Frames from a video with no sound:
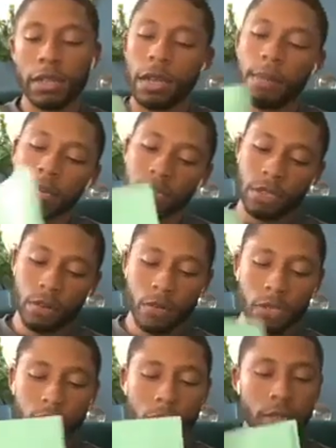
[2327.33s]
I'm actually going to
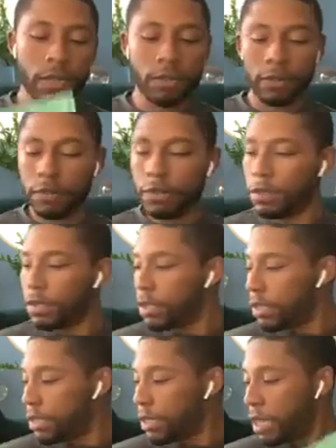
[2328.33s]
redraw that because
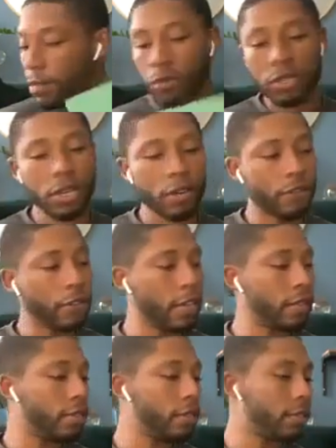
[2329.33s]
this table's not flat.
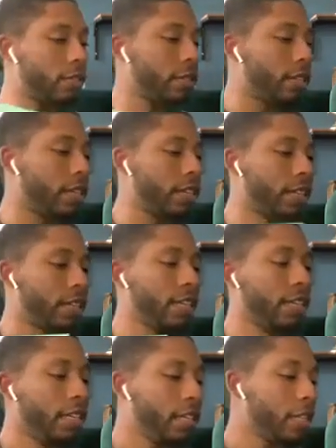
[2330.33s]

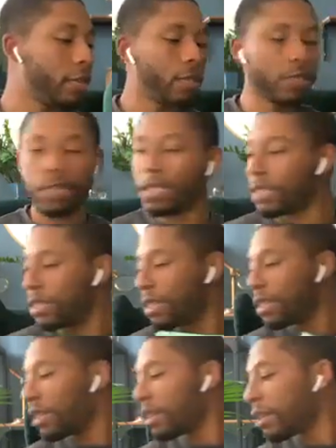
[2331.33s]
Let me see.
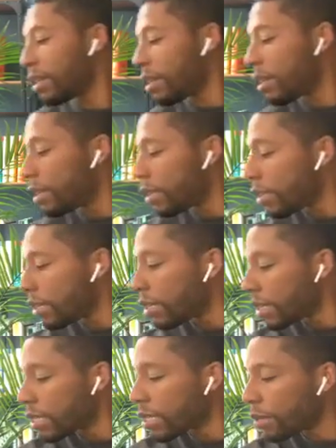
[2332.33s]

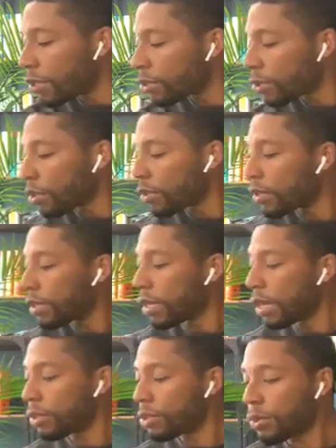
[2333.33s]
Get something to draw.
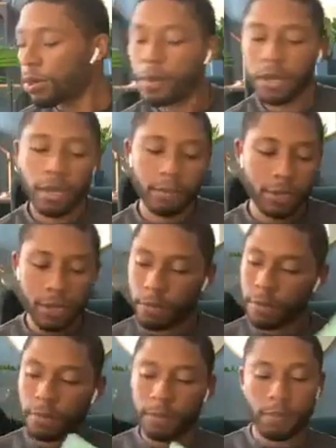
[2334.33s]
I'll draw on my laptop.
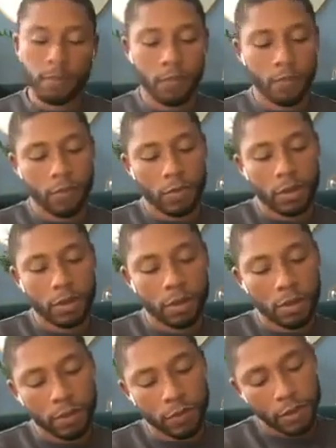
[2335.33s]

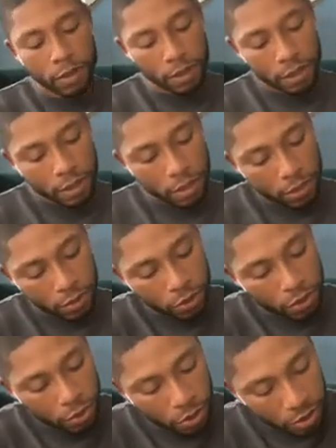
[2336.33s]
Okay. So we're
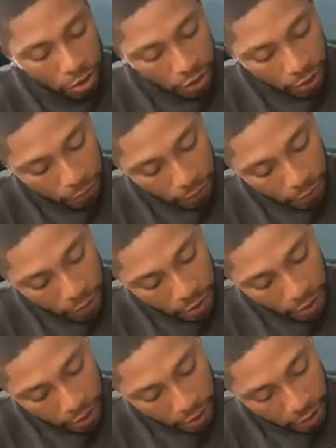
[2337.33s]
going to draw a C
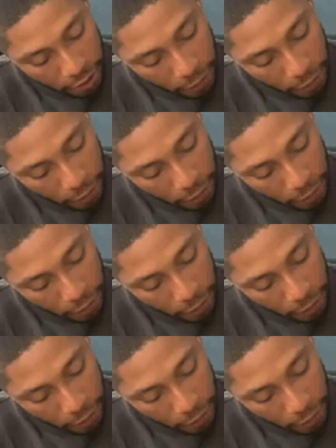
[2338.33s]
again.